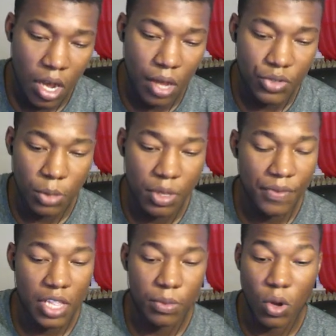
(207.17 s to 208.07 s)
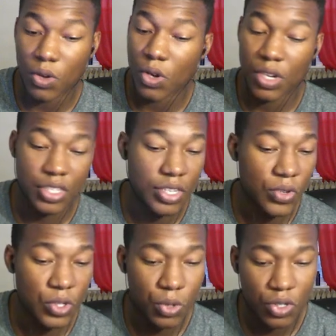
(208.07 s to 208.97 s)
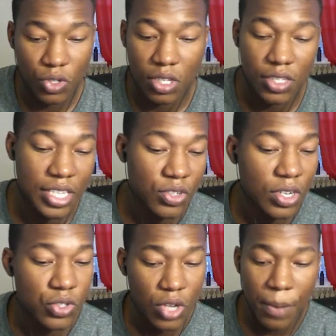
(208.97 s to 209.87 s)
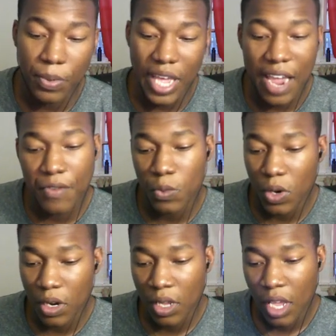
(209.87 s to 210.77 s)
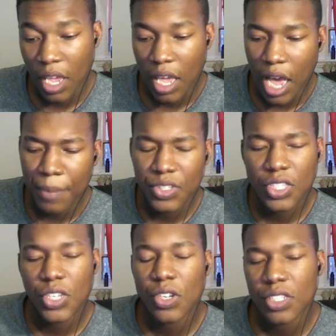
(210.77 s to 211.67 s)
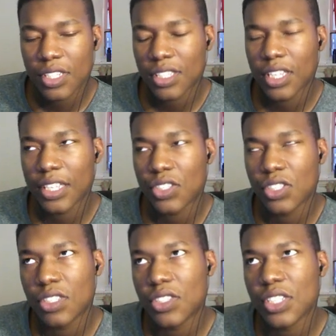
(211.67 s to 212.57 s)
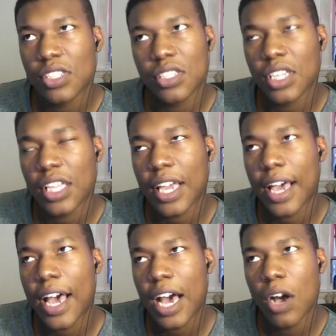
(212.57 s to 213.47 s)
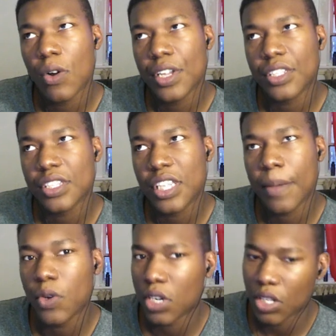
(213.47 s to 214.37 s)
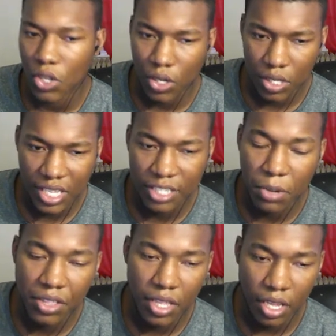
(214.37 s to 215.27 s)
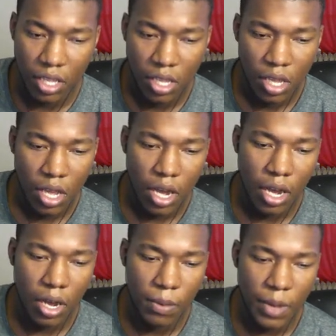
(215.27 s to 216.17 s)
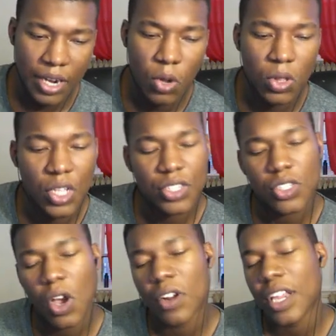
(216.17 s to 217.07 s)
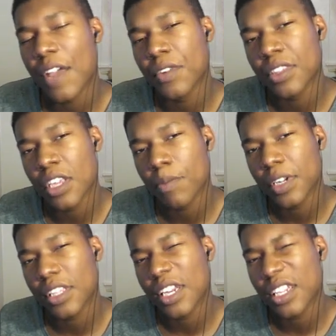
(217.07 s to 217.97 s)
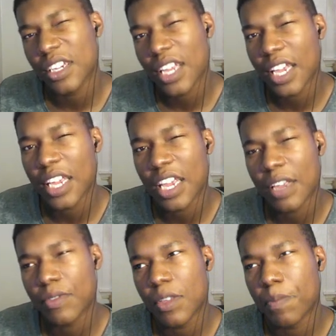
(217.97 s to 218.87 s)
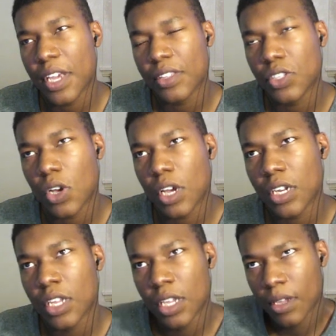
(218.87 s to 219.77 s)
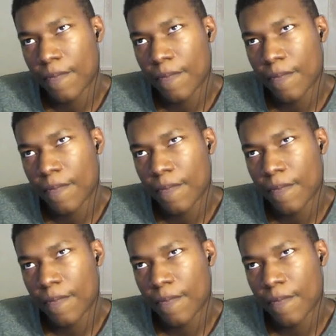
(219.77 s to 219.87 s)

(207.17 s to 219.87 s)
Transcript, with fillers: Uh, it's going to be available on, on, Nintendo Switch. So it, it's going to drop everywhere. I'm just curious, like, just to see, like, how is this game going to look? That's my thing. Um, I know looks aren't everything, but at the end of the day, it, it depends on